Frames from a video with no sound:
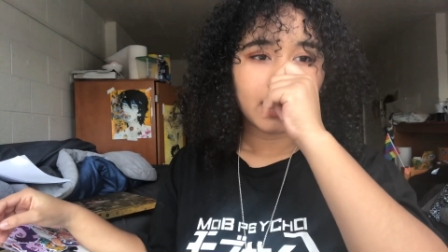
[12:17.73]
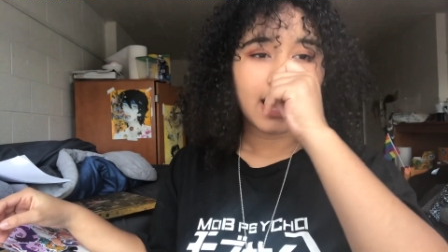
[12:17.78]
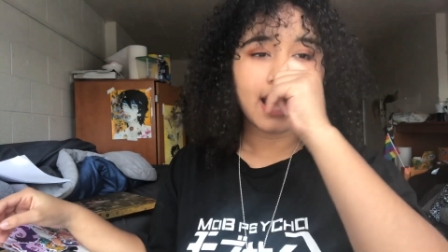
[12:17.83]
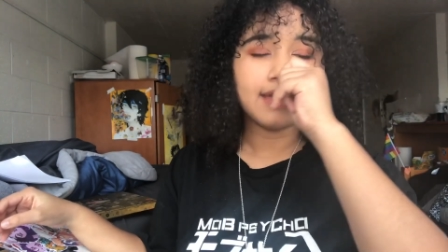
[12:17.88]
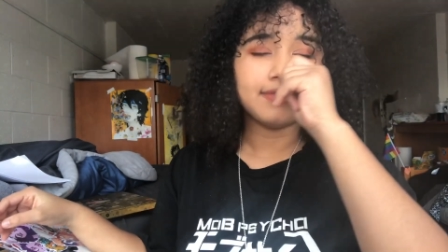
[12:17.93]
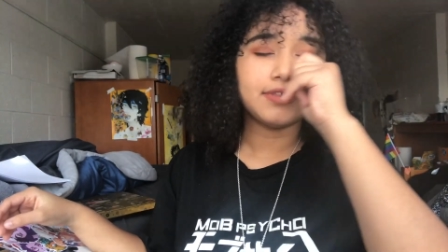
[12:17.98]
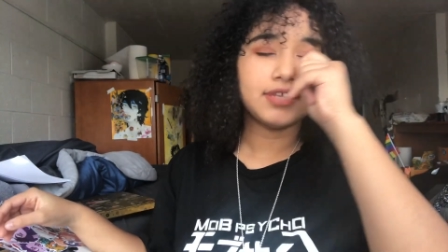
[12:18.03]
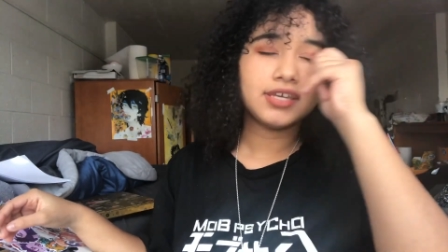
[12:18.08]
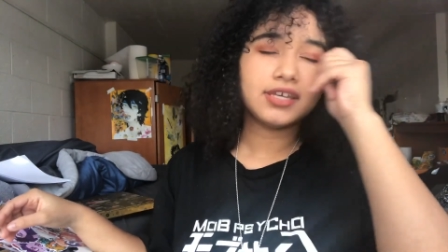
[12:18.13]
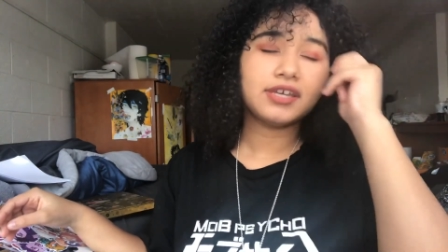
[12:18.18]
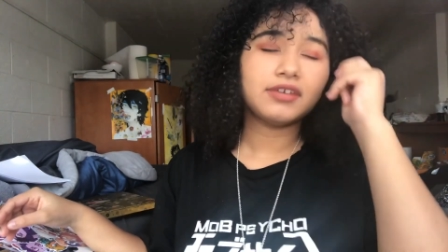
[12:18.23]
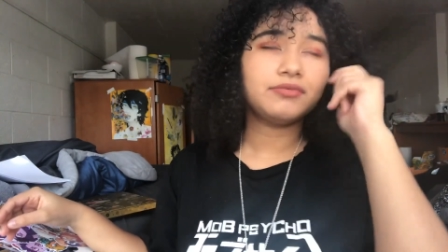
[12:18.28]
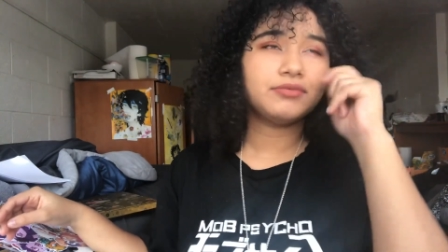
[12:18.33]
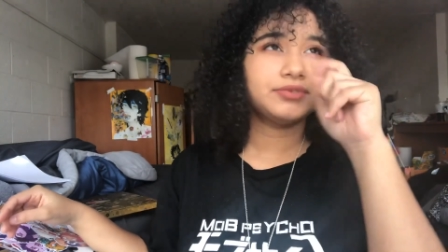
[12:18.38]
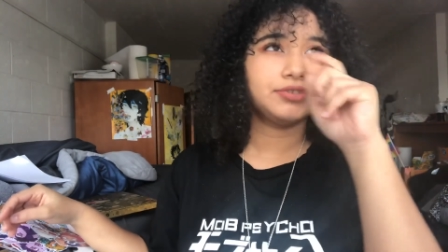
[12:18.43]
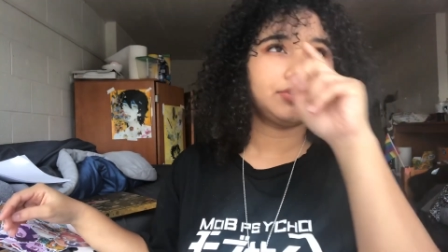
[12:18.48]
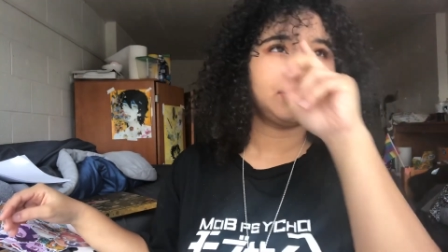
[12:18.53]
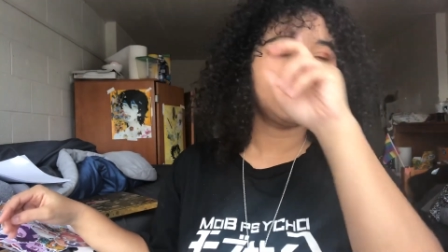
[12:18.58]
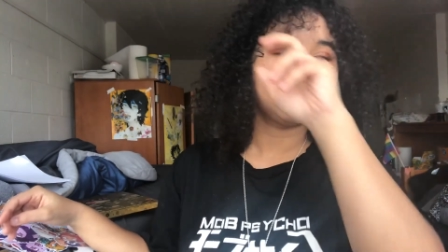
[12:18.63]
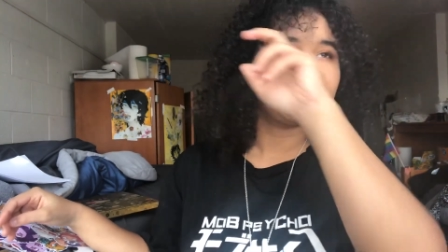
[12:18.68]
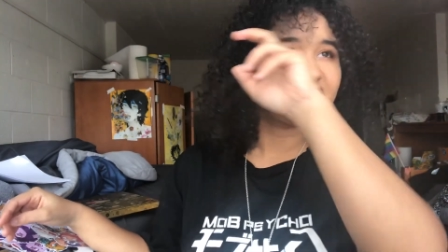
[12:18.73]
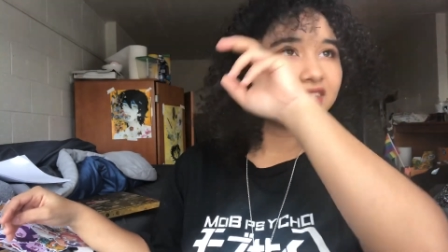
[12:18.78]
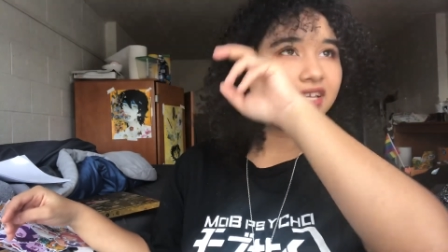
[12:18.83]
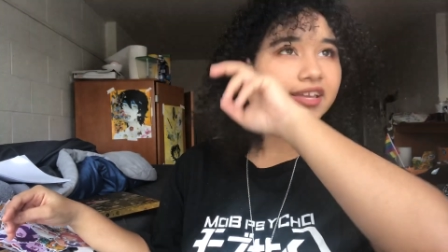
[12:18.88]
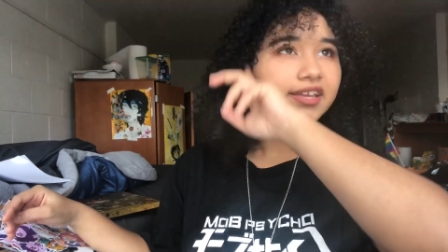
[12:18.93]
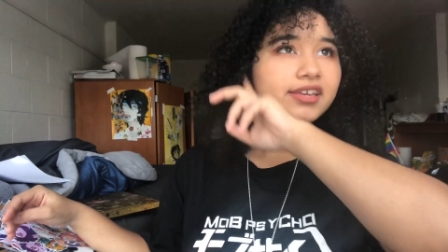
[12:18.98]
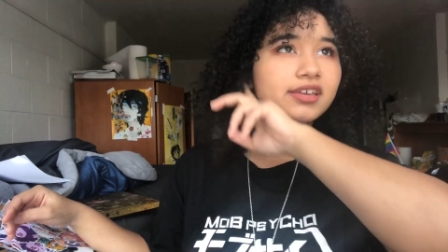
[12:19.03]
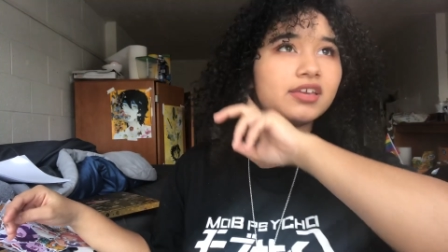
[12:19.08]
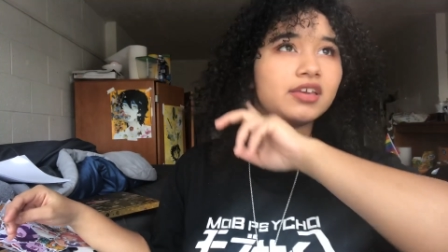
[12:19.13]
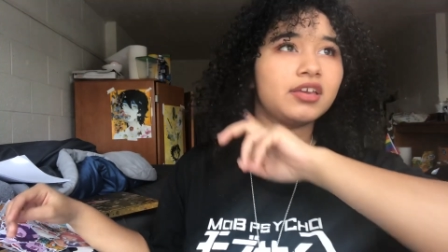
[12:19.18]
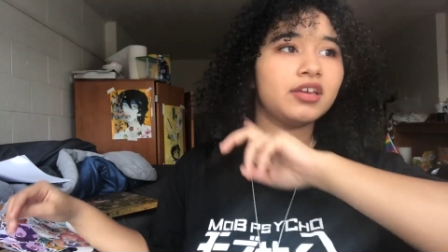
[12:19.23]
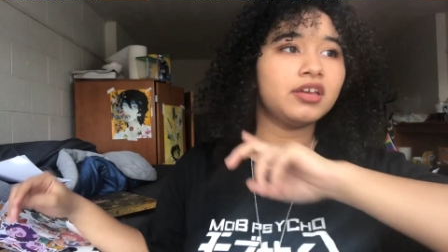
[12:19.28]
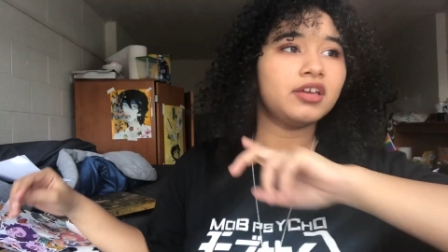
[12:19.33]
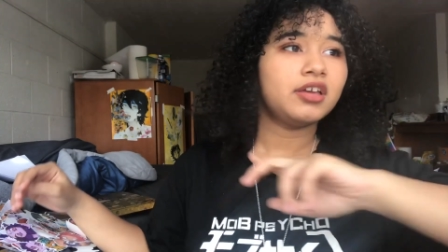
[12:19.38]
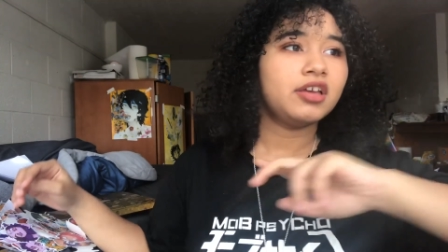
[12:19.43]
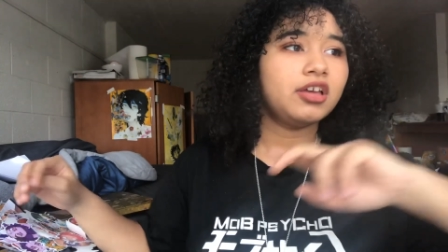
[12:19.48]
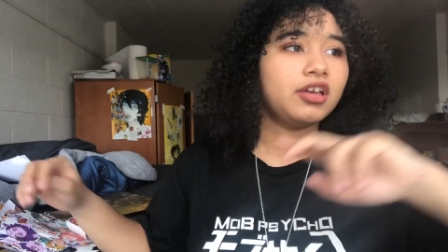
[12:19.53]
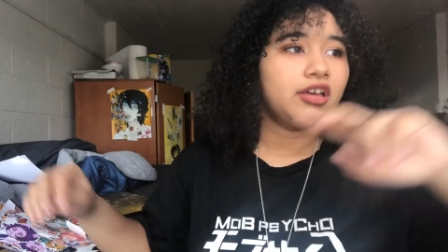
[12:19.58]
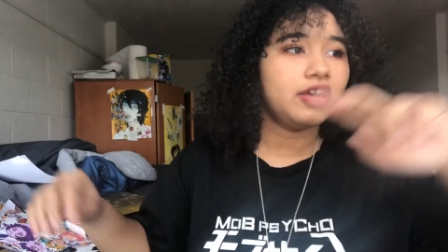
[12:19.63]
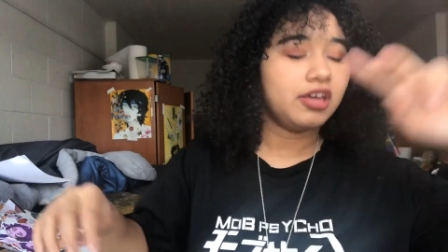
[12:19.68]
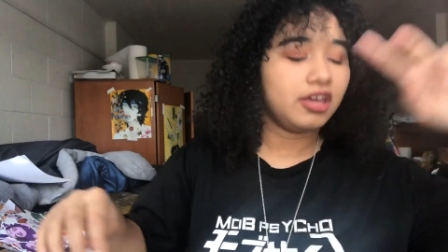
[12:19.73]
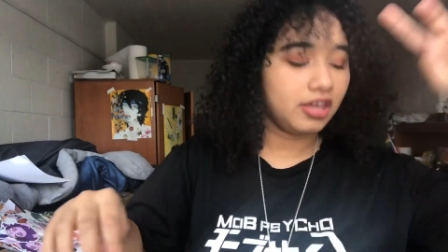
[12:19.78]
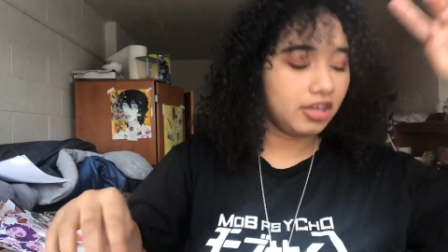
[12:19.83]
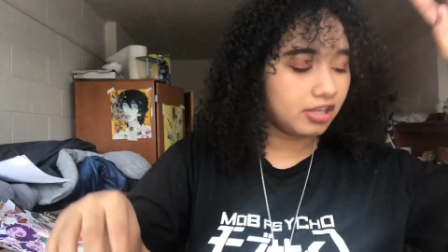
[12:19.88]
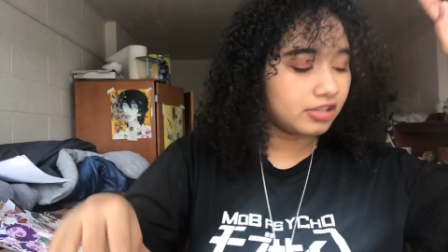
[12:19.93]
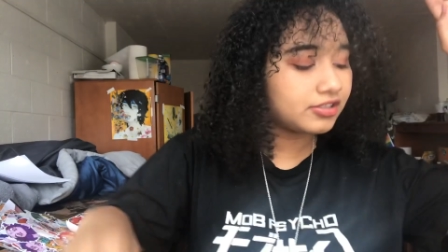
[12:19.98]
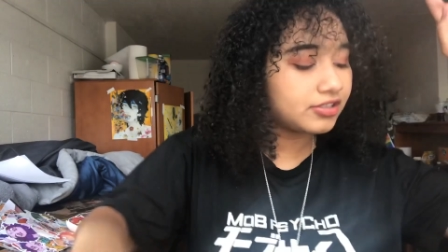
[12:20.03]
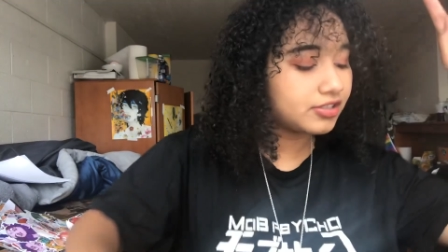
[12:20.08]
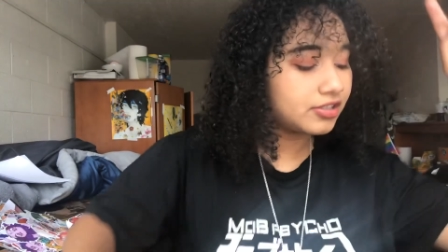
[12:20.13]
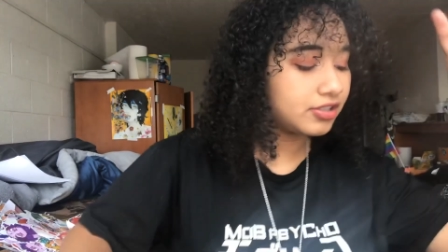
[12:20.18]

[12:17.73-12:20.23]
I think it was just it's